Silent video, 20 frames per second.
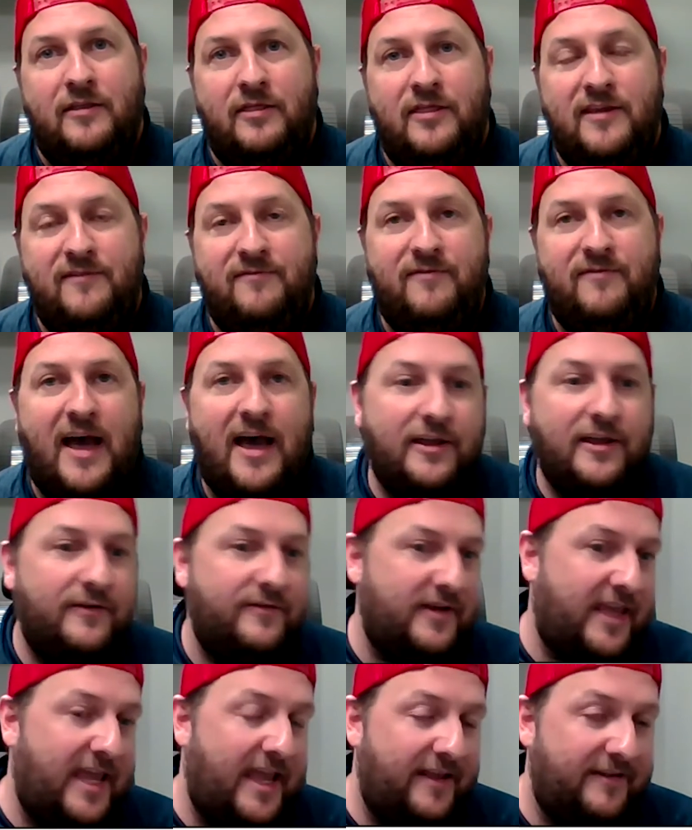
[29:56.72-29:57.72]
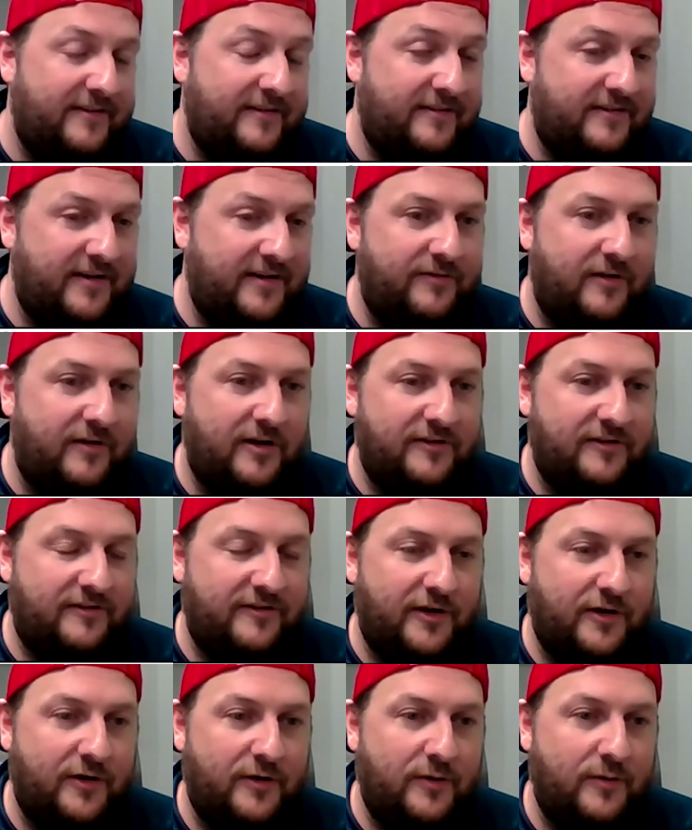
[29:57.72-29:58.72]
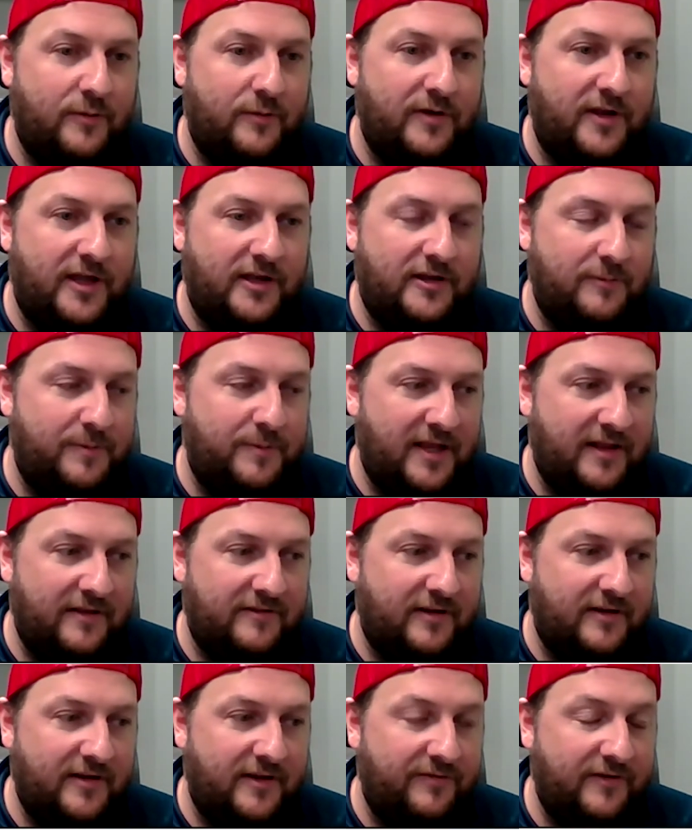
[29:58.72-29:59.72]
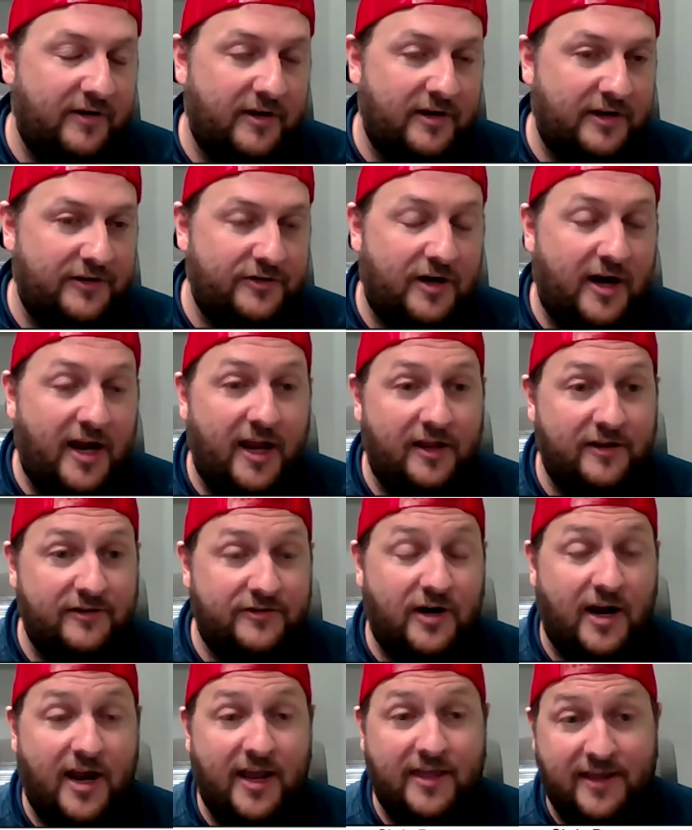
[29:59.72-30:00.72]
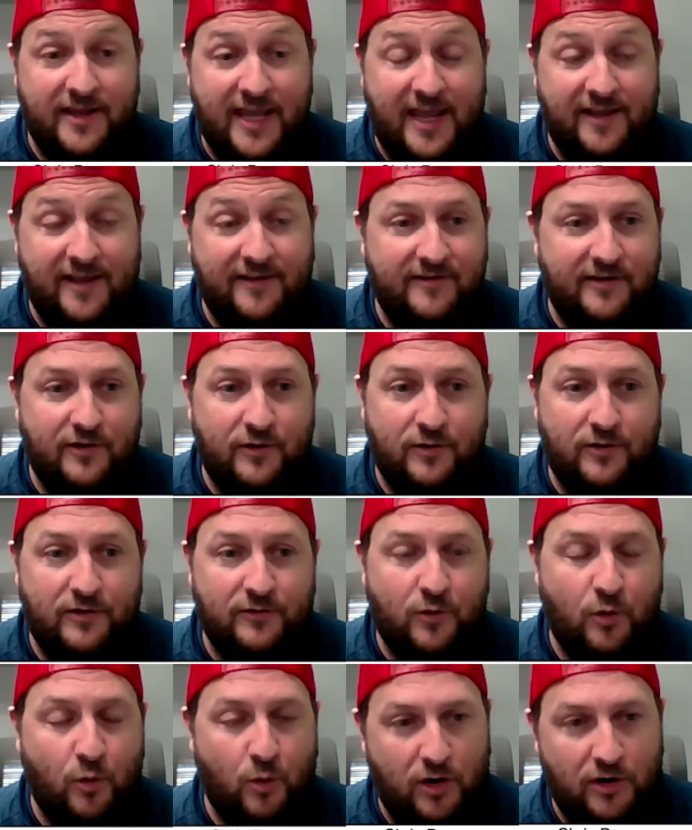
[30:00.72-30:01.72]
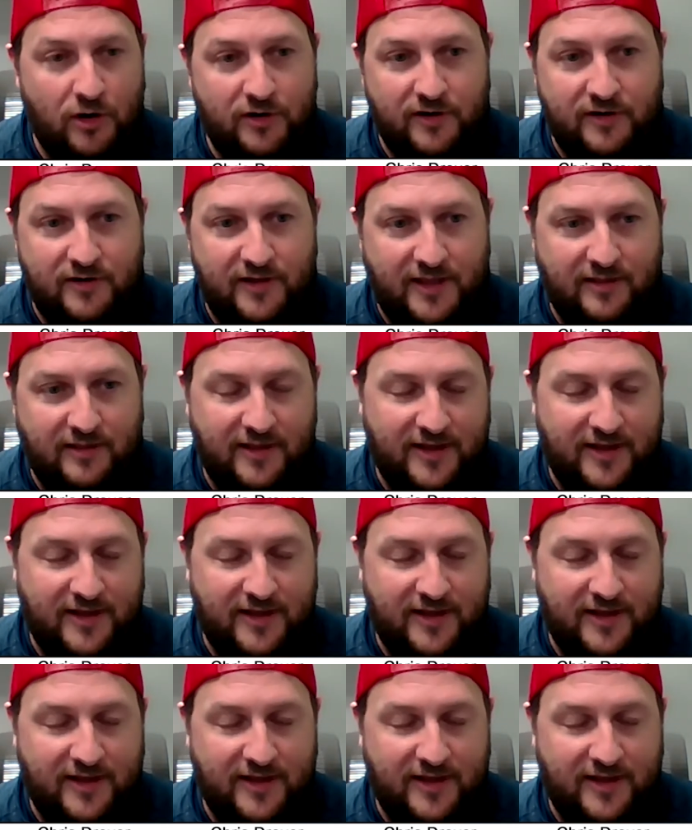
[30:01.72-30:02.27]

the value of a case is different. So it depends on if they're going to try try the case and go to the court and